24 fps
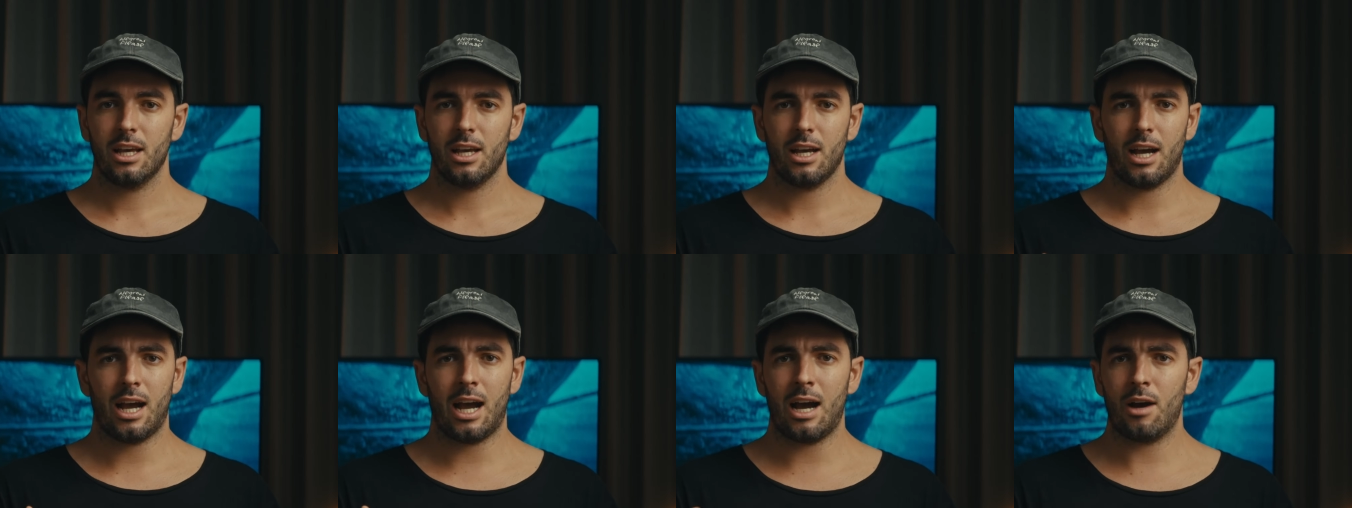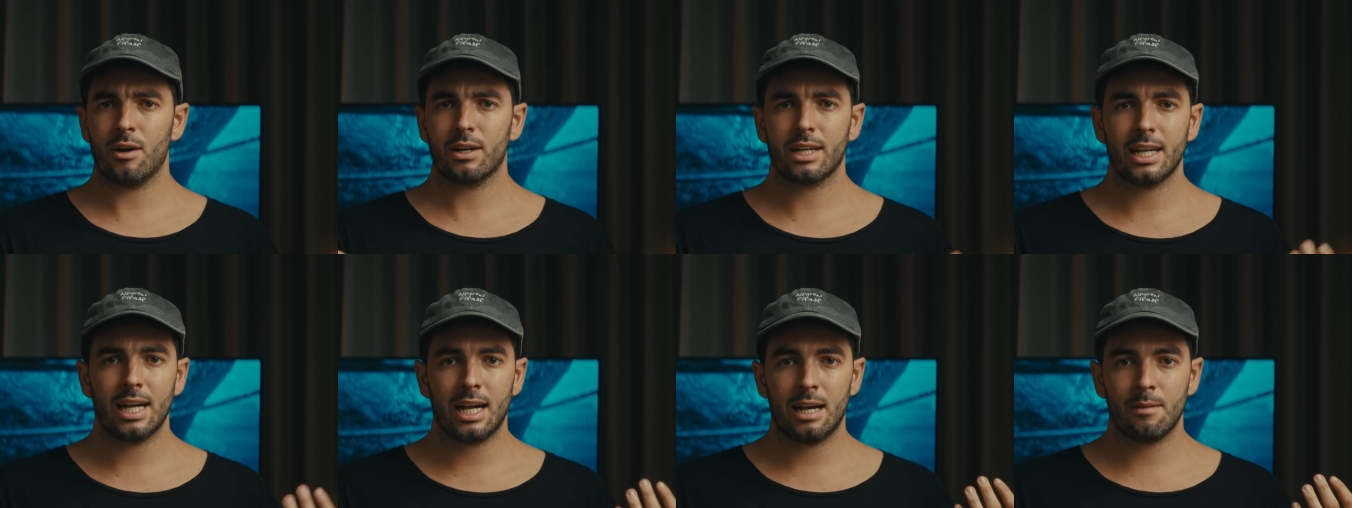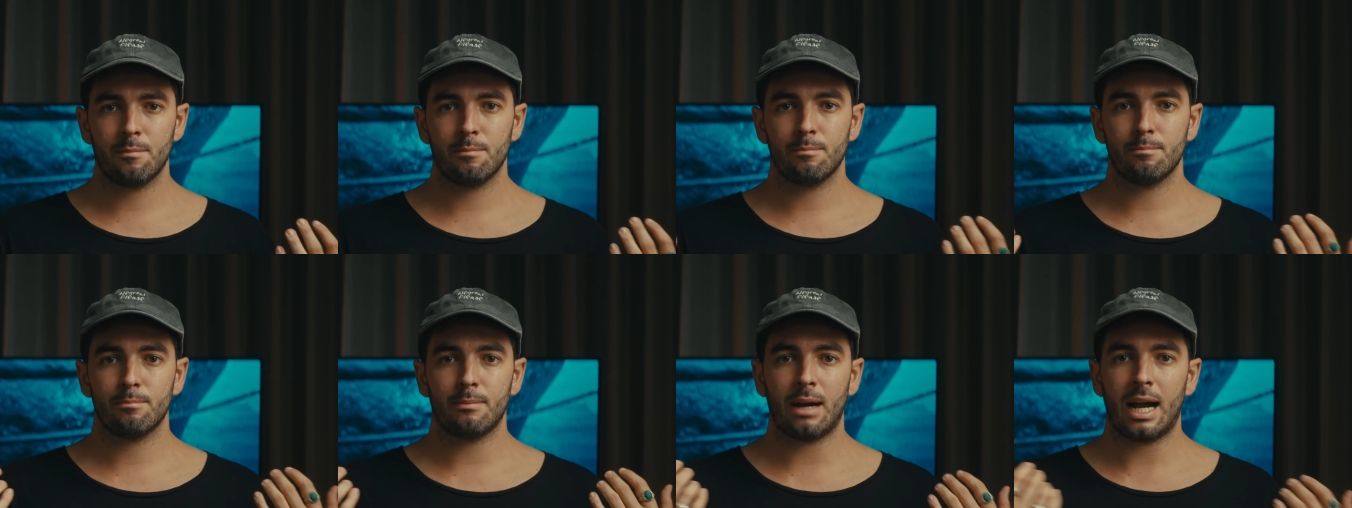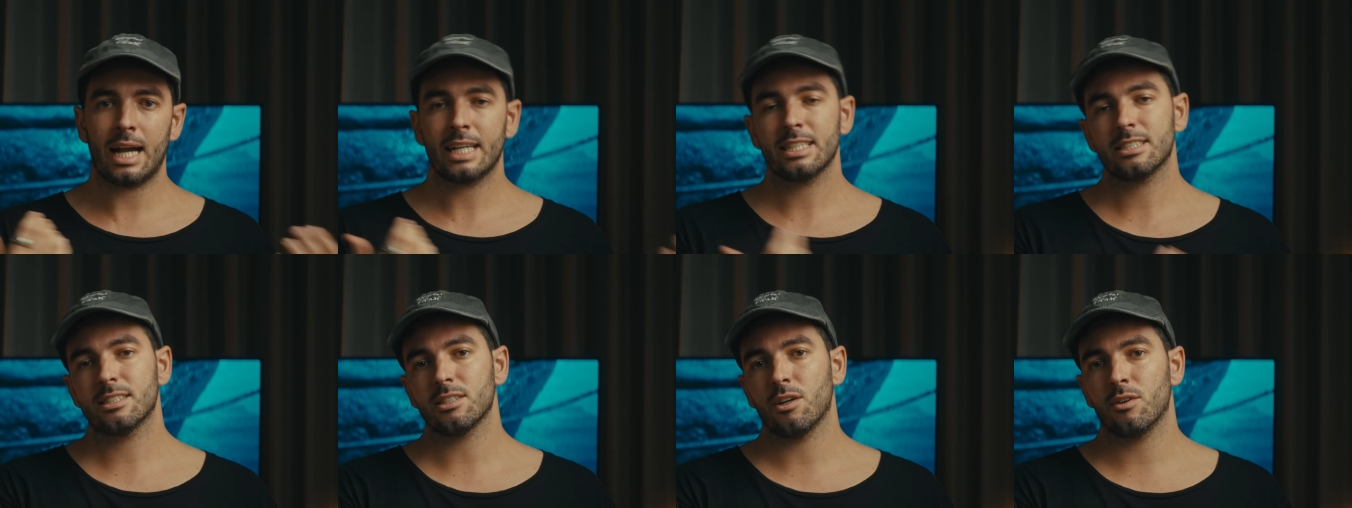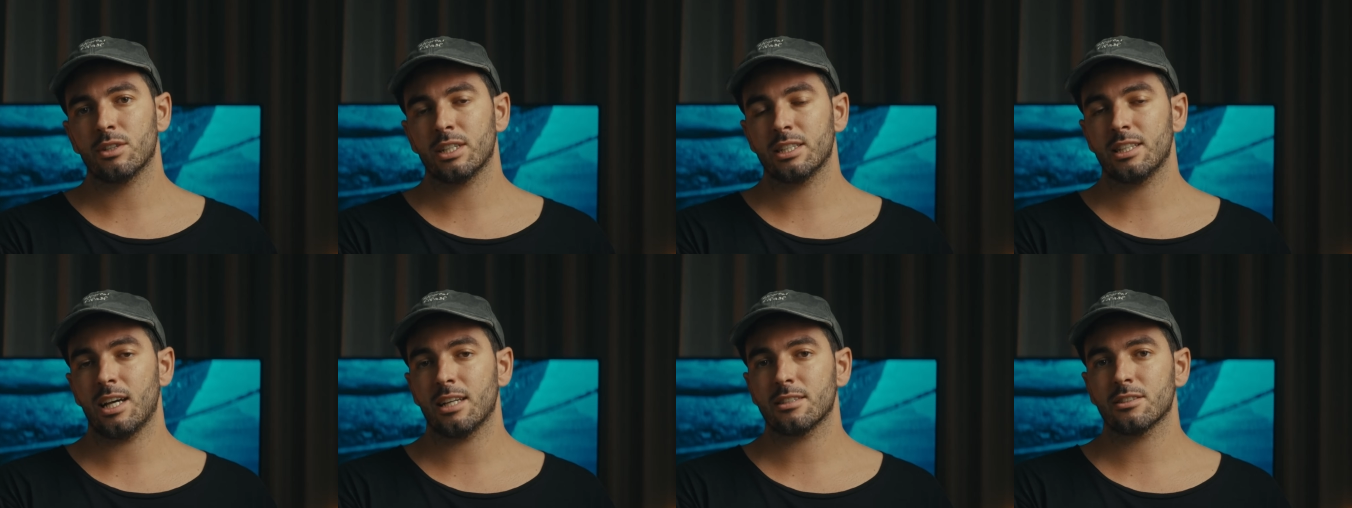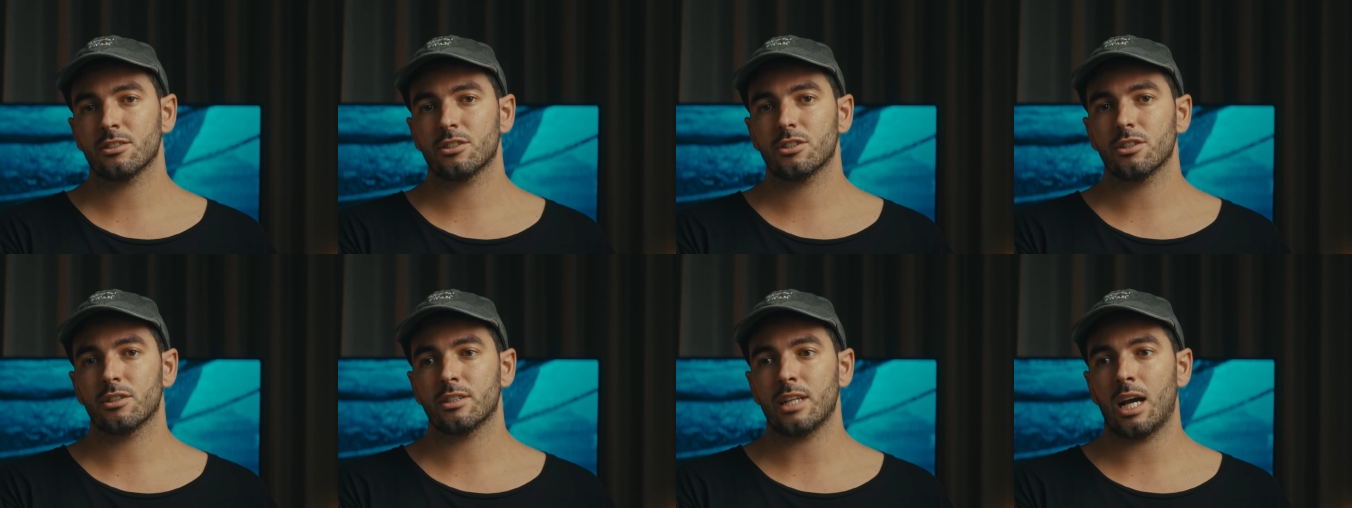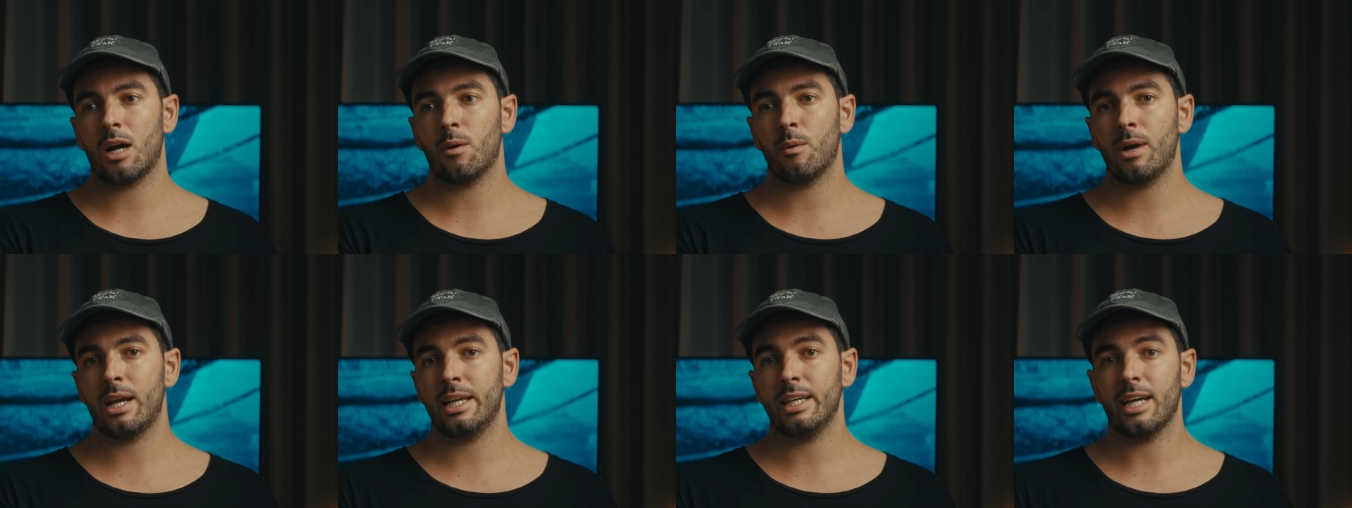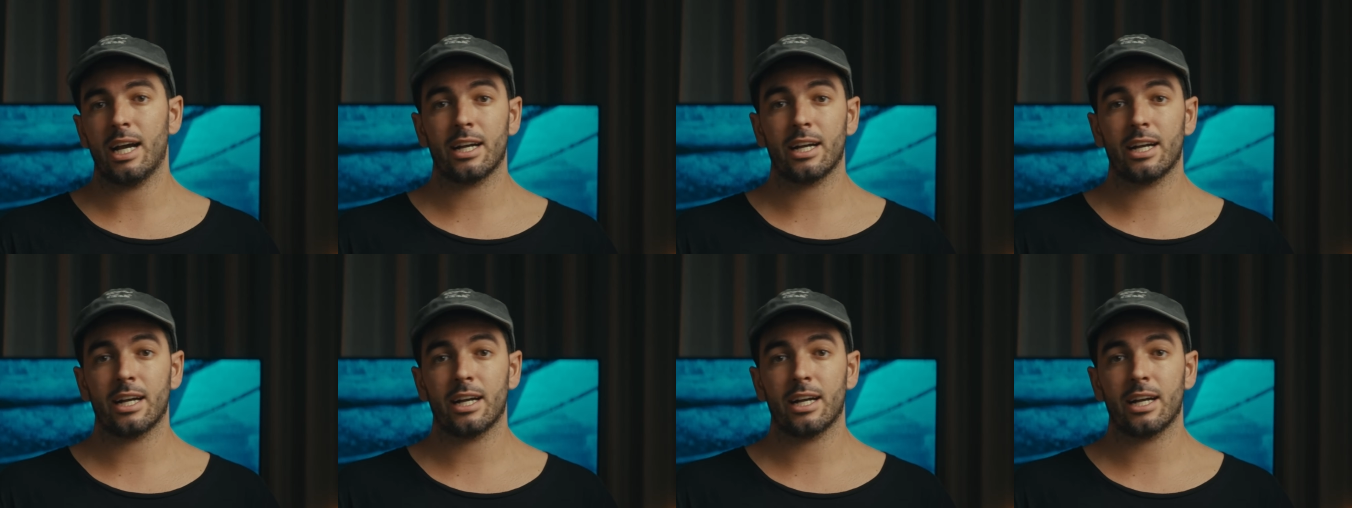How come my Sony doesn't shoot that way?